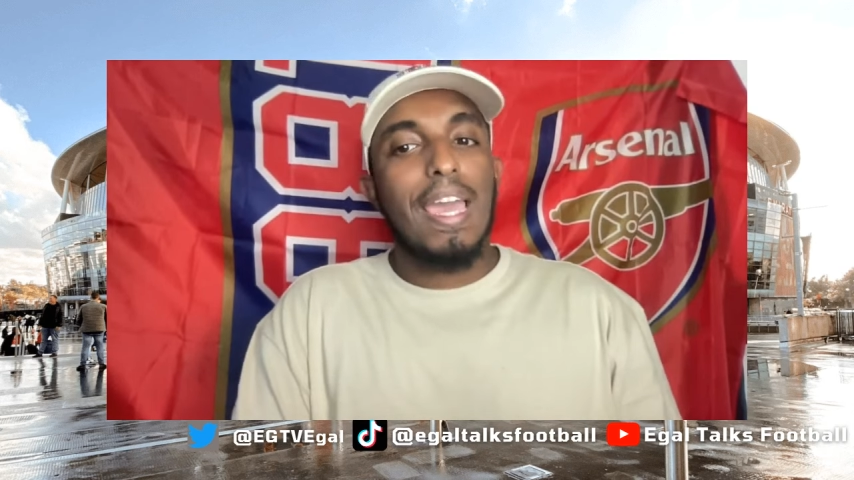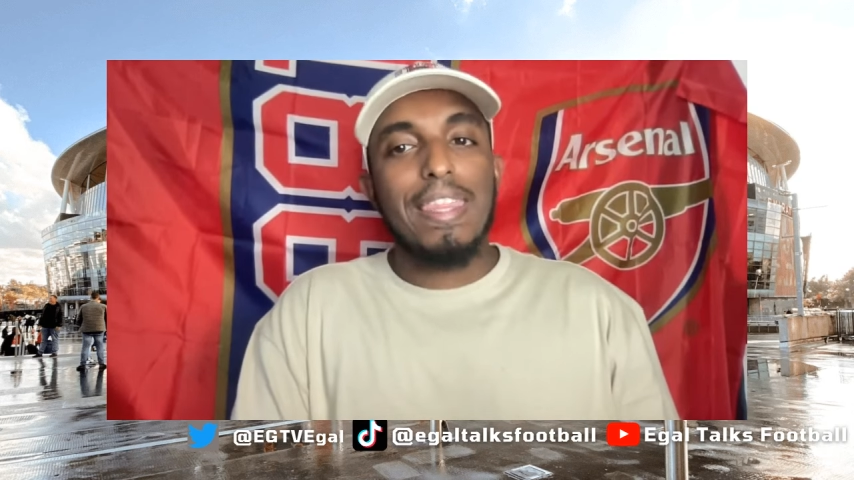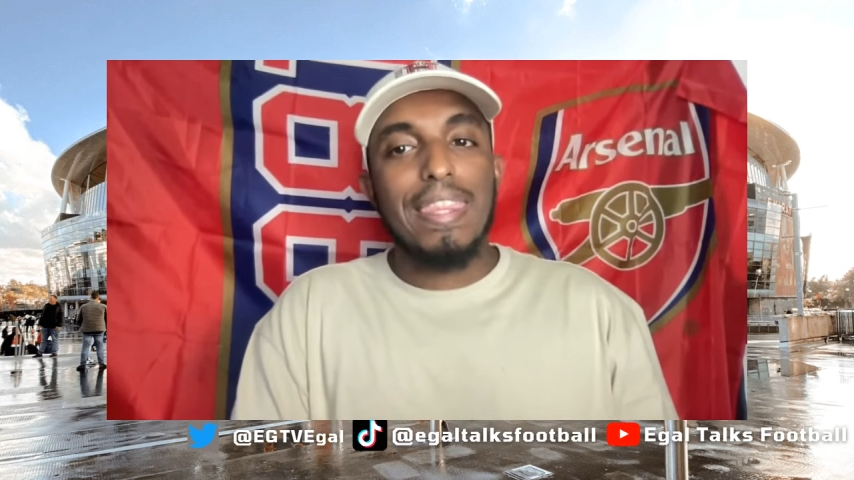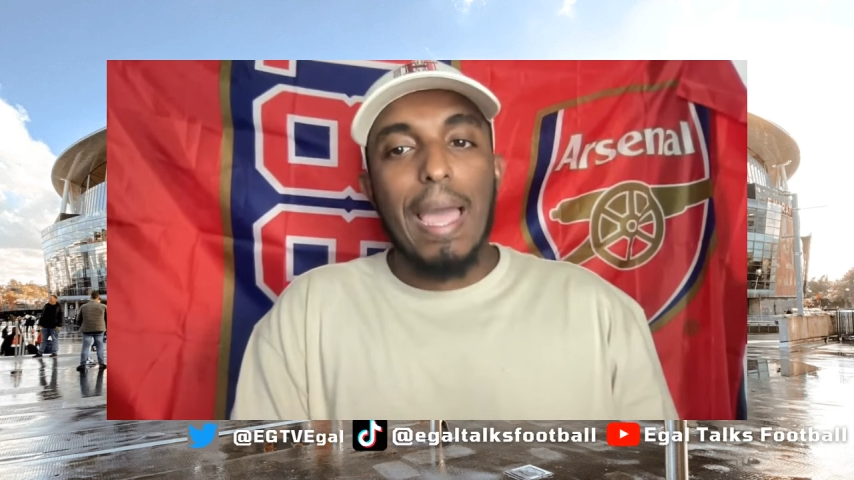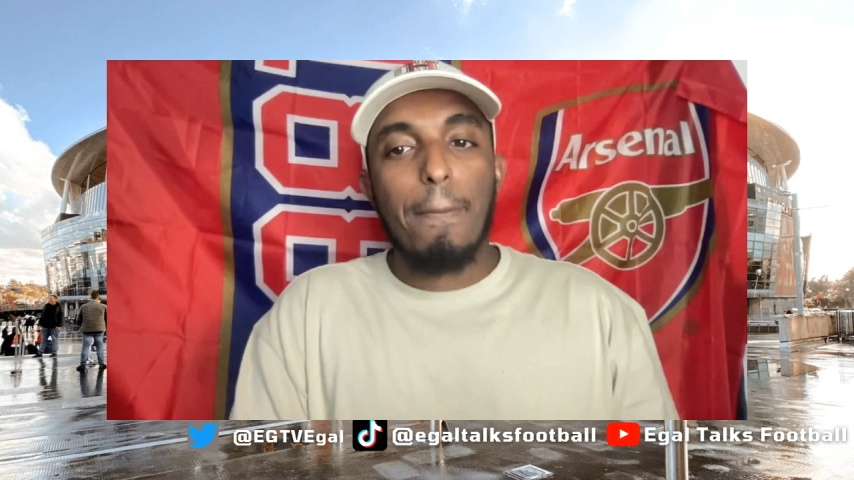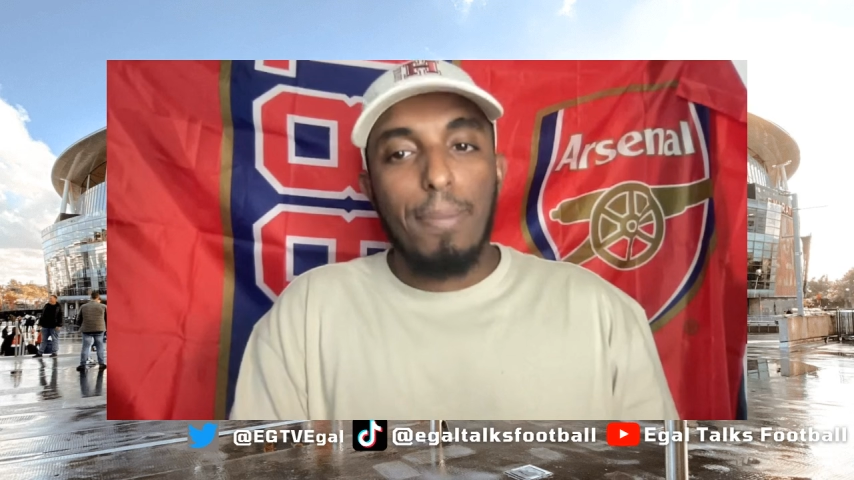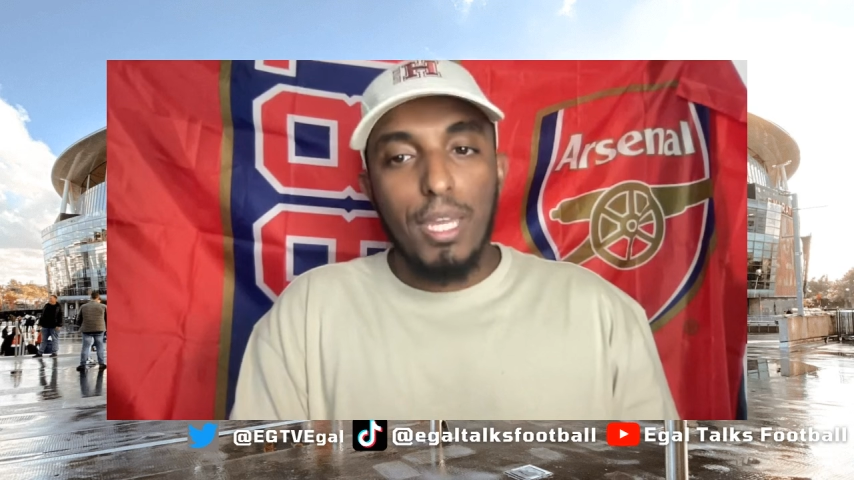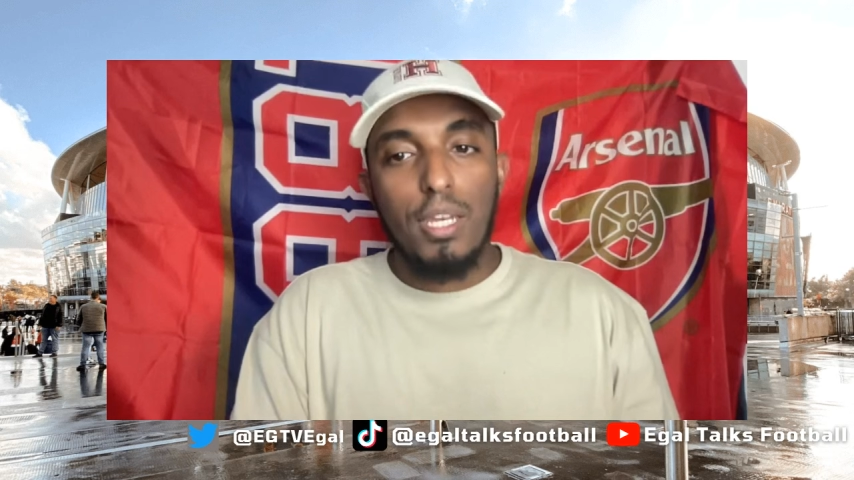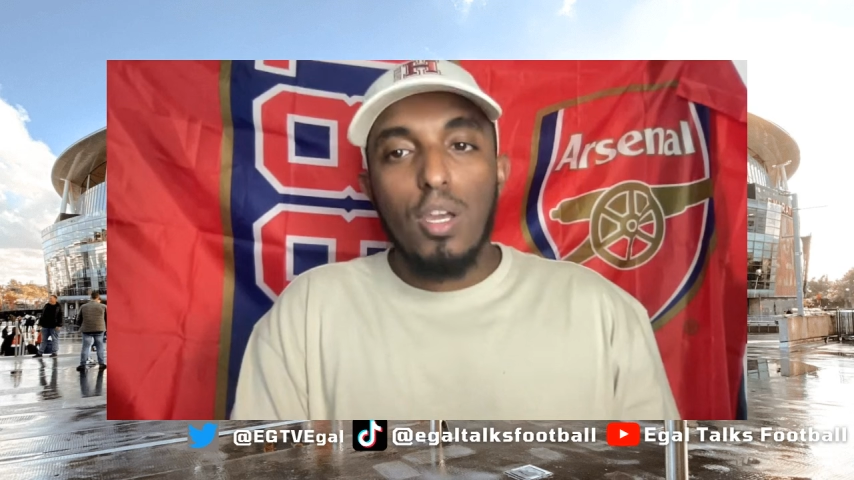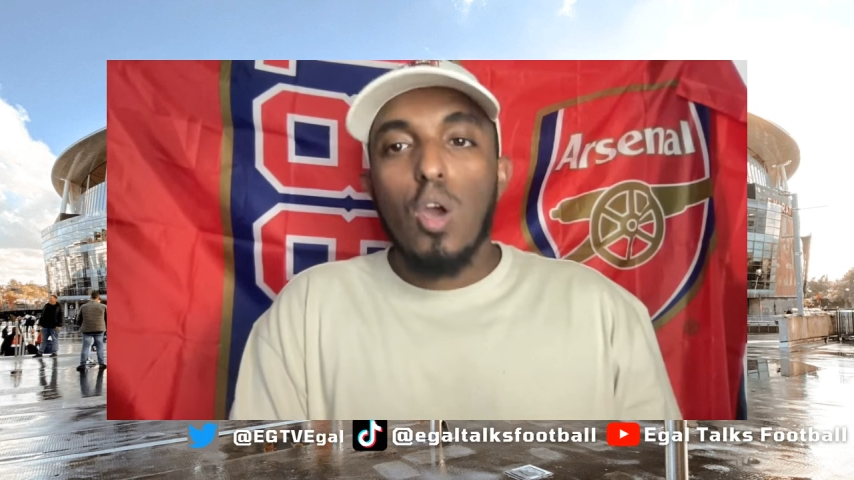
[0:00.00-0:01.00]
and that
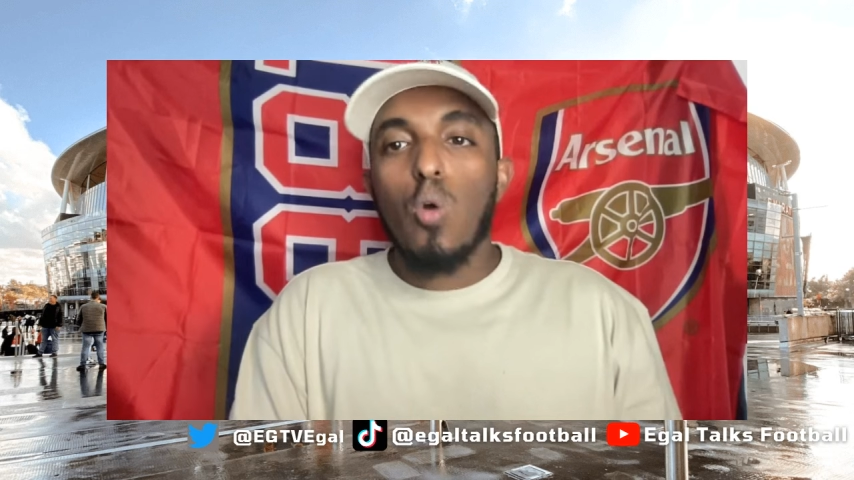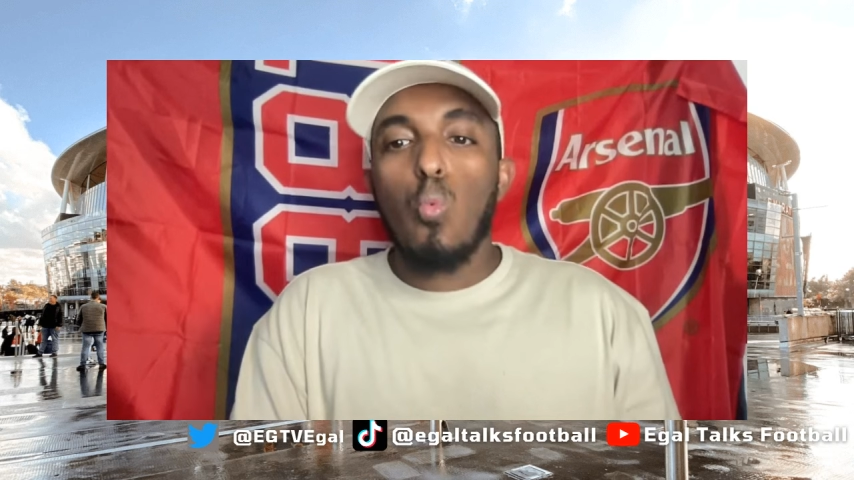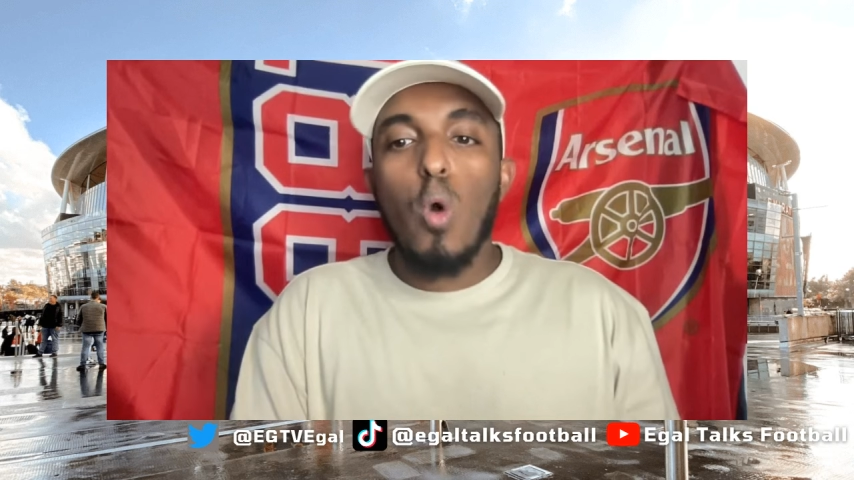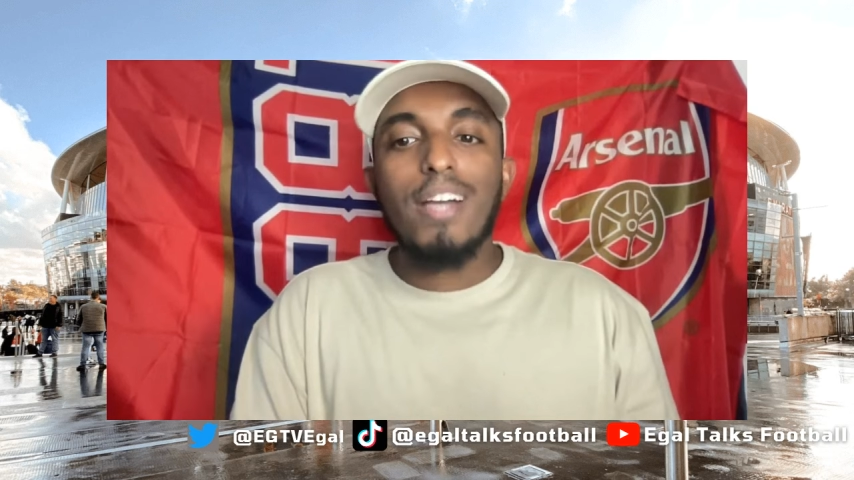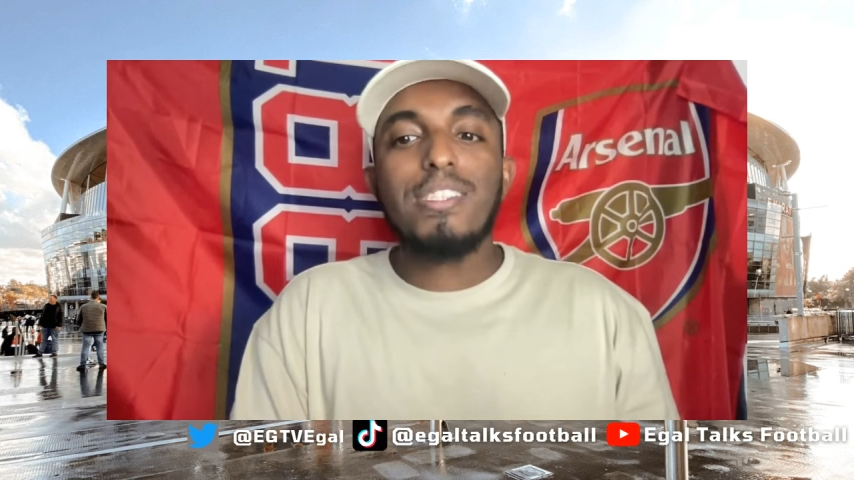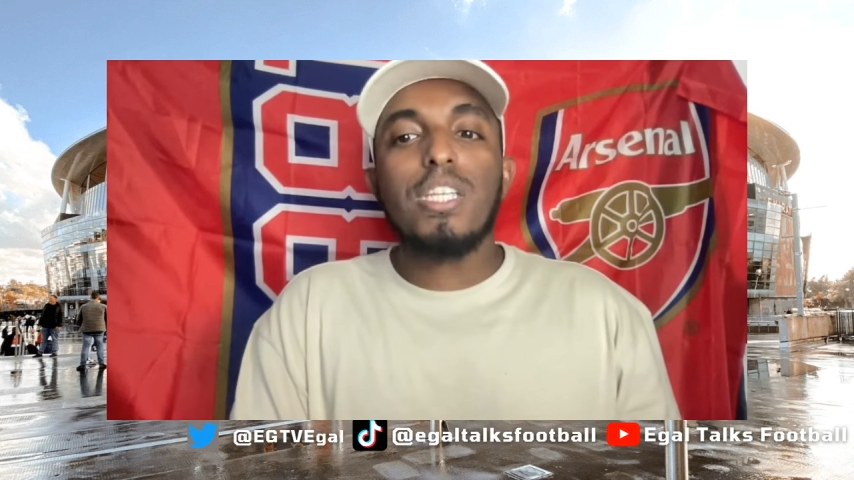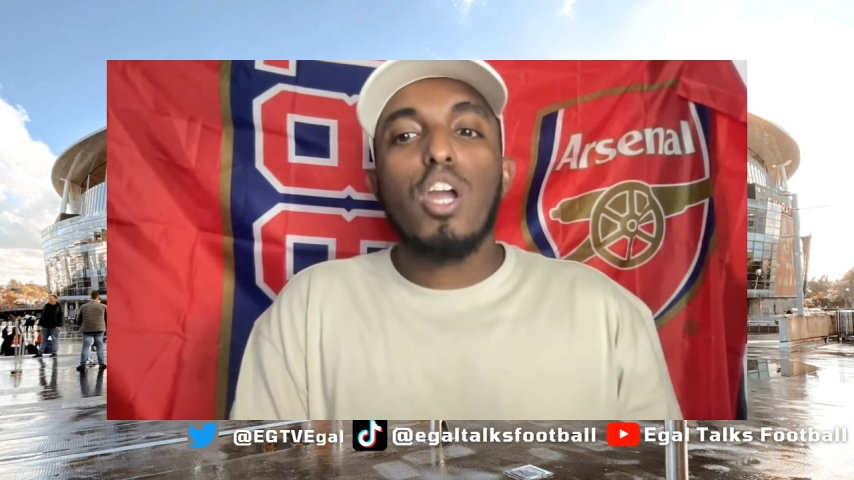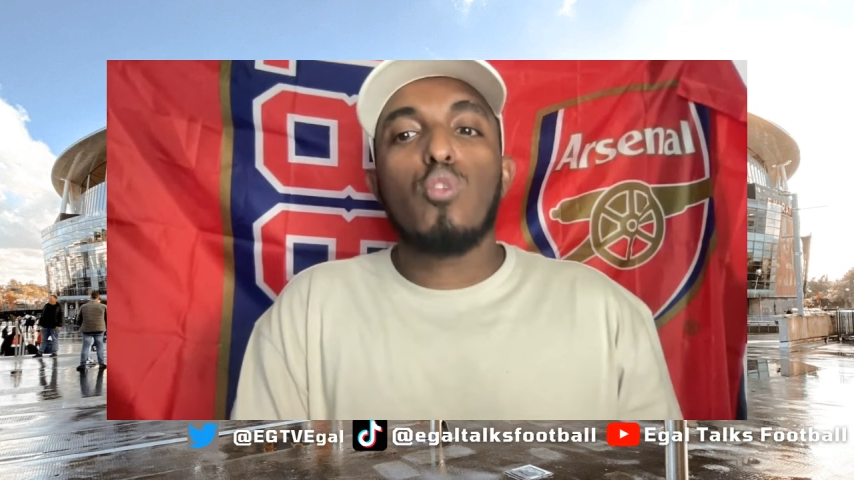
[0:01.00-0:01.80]
bid was